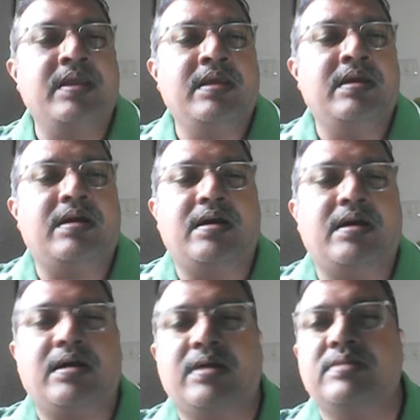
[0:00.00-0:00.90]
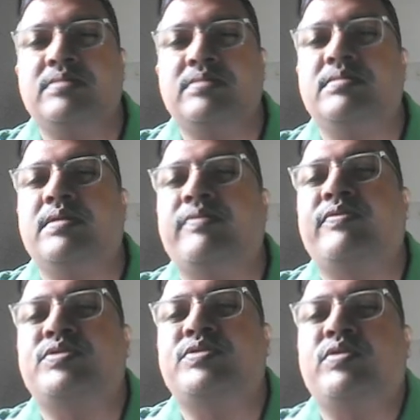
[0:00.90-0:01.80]
They
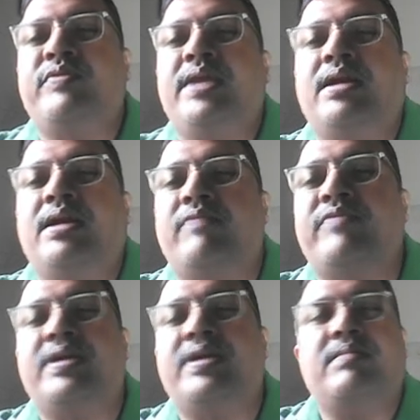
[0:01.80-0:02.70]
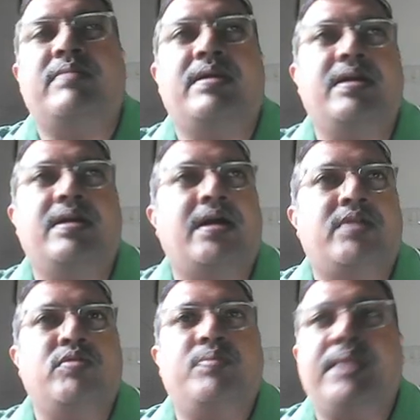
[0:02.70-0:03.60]
should feel comfortable
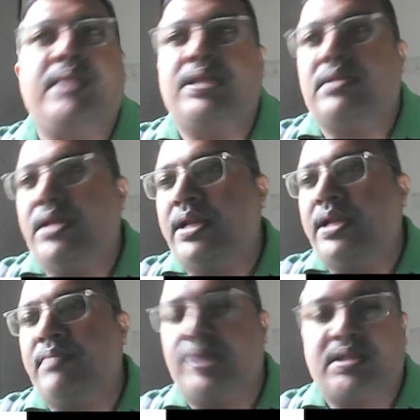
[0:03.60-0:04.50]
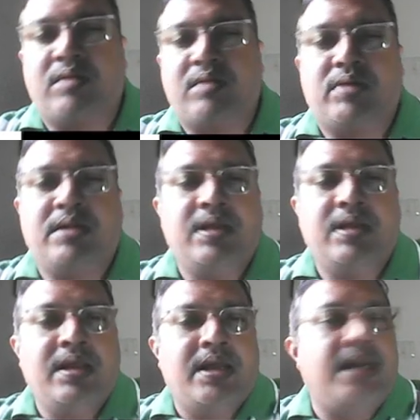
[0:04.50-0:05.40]
to breathe in and breathe out,
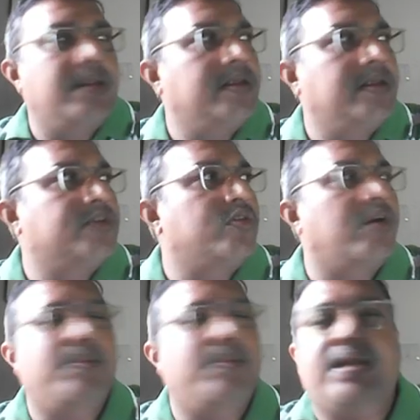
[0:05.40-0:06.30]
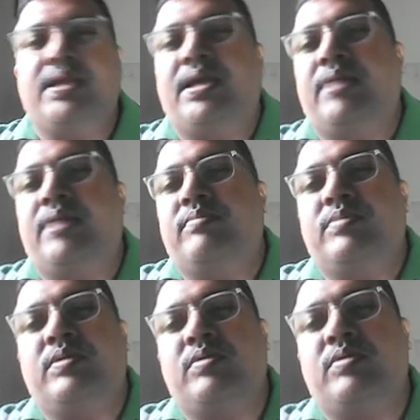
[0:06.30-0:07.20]
and there should not be any
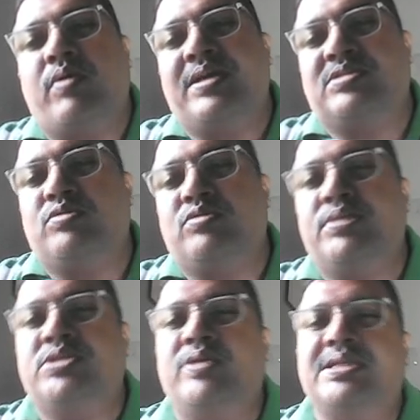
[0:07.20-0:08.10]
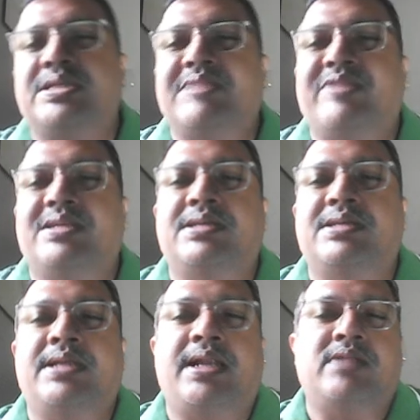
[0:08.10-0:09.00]
noise, too much noise. If it is
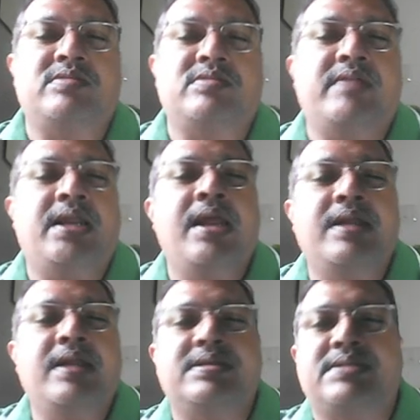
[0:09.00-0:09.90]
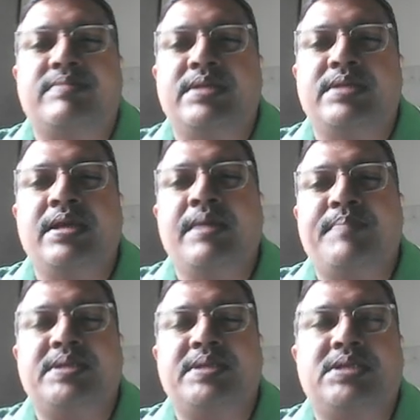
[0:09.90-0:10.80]
there, that also will disturb the
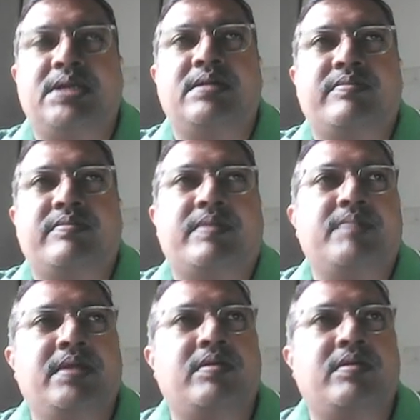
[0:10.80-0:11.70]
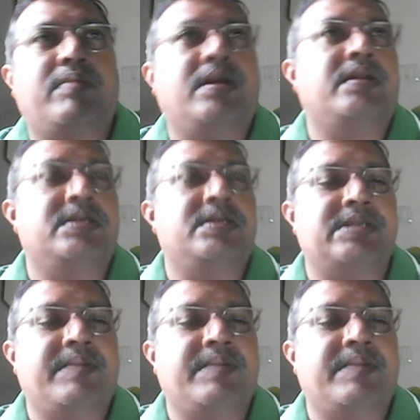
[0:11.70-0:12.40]
patient from the normal condition.